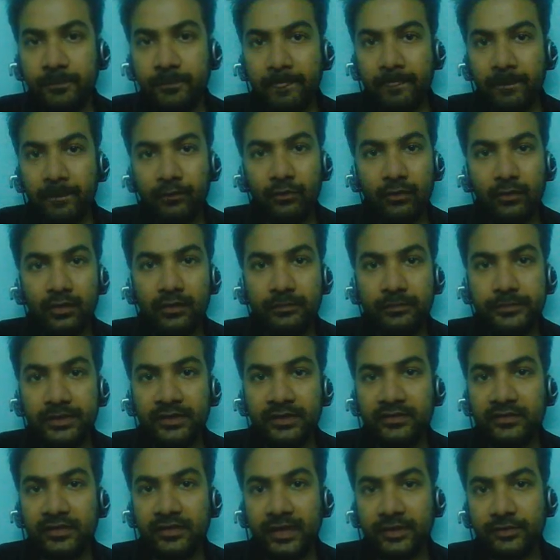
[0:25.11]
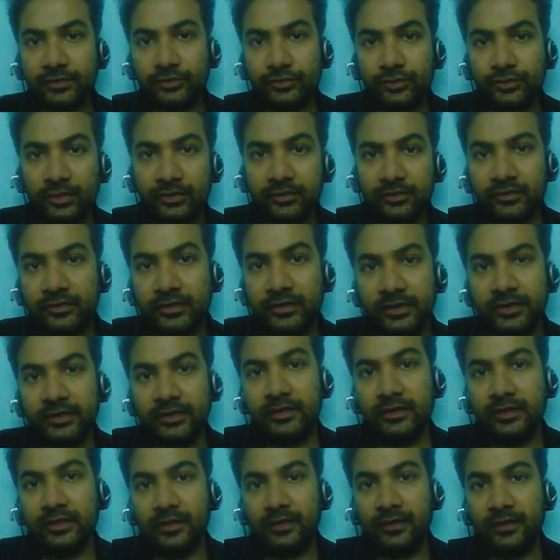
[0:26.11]
So Companies Act 2013
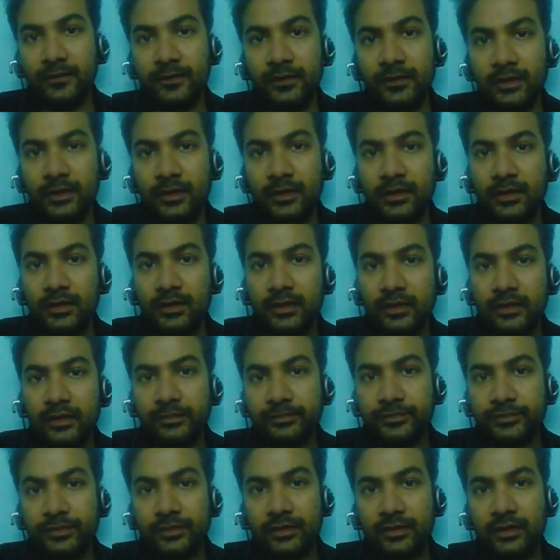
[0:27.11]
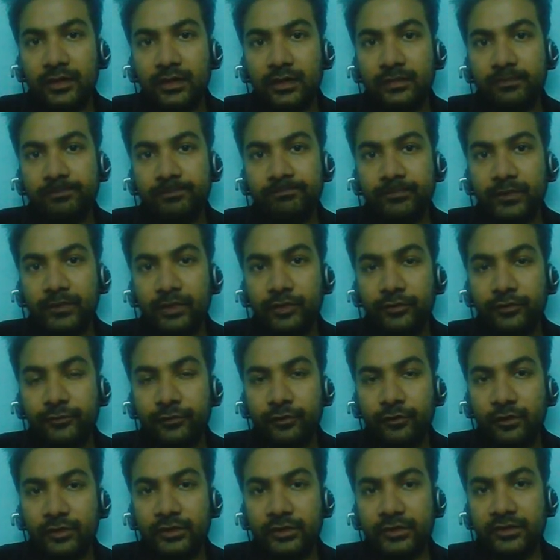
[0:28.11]
comes into
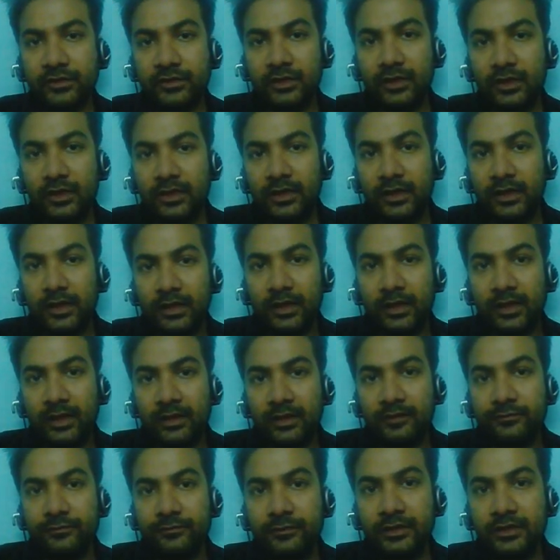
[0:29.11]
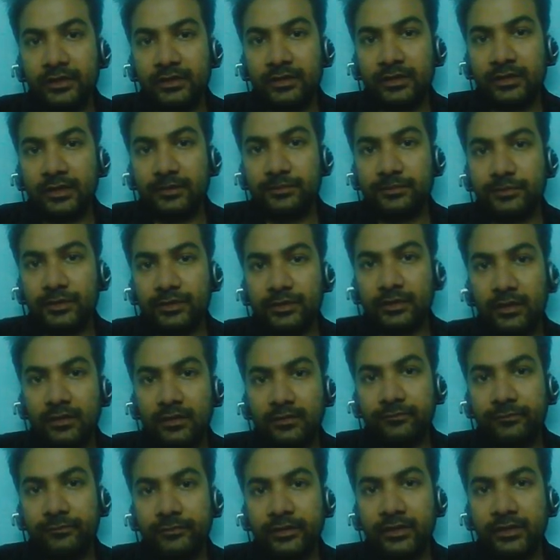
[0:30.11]
force, and with it comes
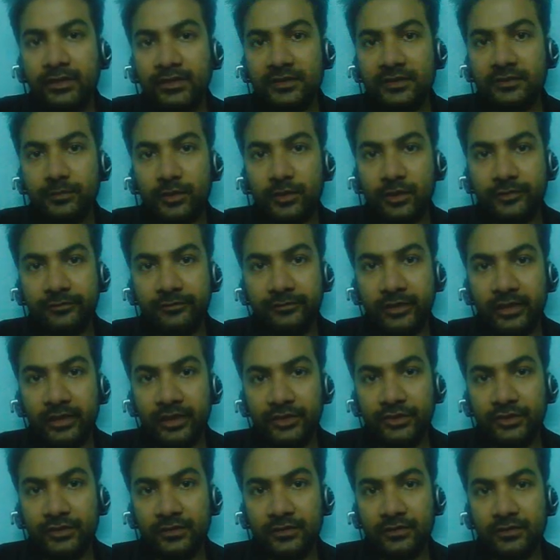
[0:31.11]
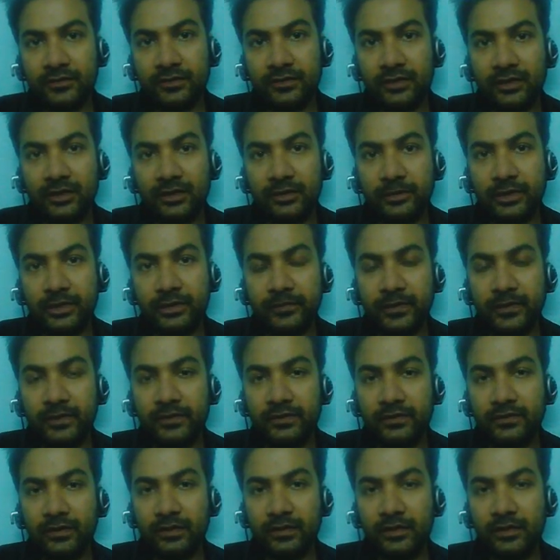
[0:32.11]
various modifications and amendments.